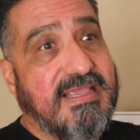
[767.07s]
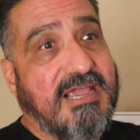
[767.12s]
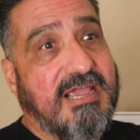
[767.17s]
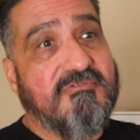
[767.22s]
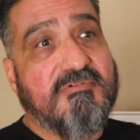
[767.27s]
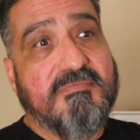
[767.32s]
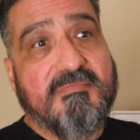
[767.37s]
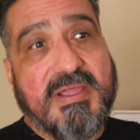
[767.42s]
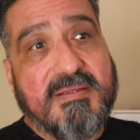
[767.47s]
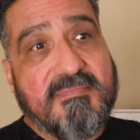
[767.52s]

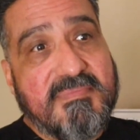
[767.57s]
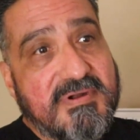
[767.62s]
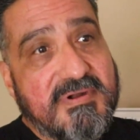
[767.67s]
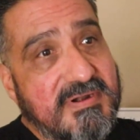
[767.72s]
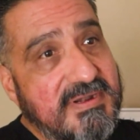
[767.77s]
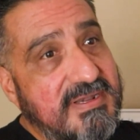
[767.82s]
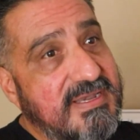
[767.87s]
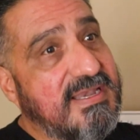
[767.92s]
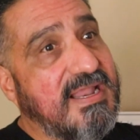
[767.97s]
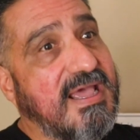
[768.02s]
I
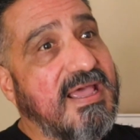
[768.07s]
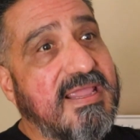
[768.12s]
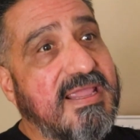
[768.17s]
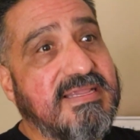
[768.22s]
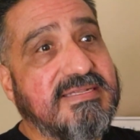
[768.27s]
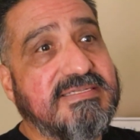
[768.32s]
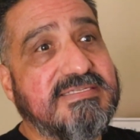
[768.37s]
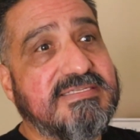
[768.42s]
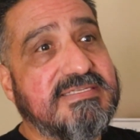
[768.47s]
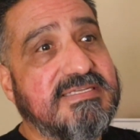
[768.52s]
remember
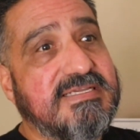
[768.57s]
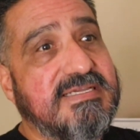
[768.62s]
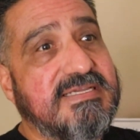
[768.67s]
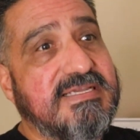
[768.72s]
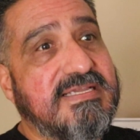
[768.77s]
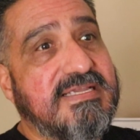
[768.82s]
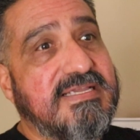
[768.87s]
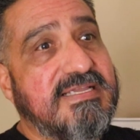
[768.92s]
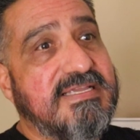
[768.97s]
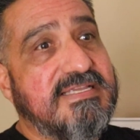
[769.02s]
nights
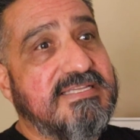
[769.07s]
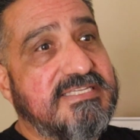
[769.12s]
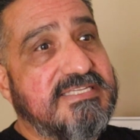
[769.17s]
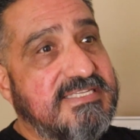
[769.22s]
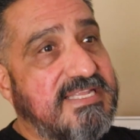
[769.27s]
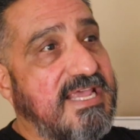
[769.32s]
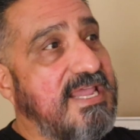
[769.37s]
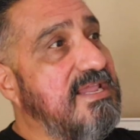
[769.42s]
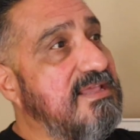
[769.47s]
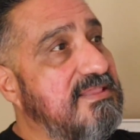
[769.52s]

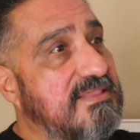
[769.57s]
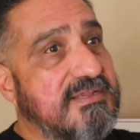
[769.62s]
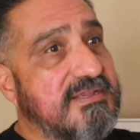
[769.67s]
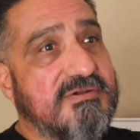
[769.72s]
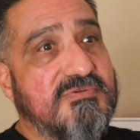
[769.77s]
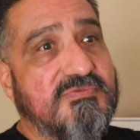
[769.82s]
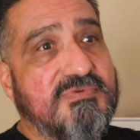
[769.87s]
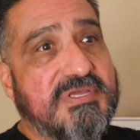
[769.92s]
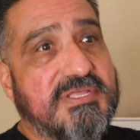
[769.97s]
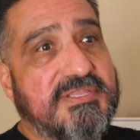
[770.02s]
staying
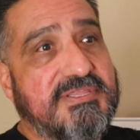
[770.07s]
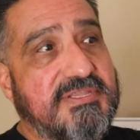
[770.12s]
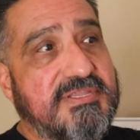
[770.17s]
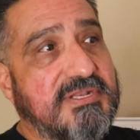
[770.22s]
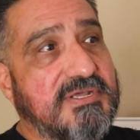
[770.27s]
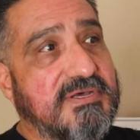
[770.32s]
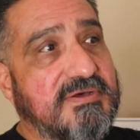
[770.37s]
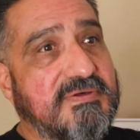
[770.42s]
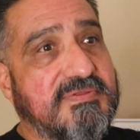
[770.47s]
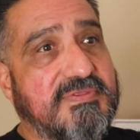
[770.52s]
there with,
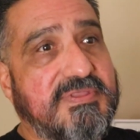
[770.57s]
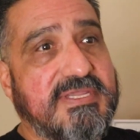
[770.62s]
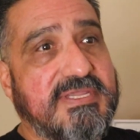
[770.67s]
you know,